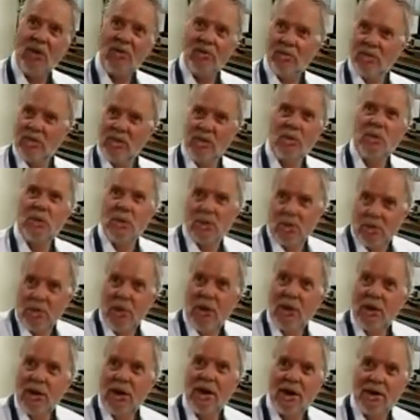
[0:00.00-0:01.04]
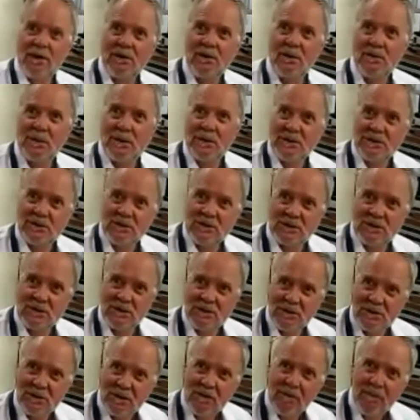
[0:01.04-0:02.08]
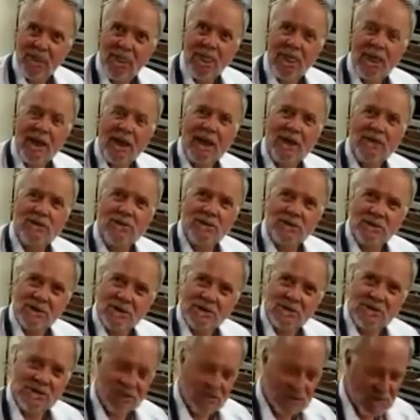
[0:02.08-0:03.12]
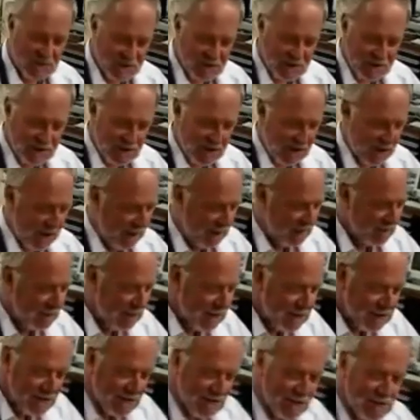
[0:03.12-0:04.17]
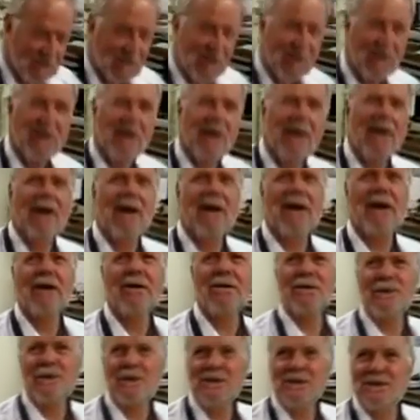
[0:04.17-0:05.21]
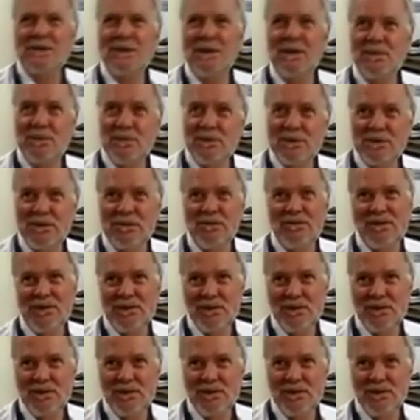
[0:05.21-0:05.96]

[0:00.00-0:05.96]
of, well, body height dimensions. And to test it, I measured countless numbers of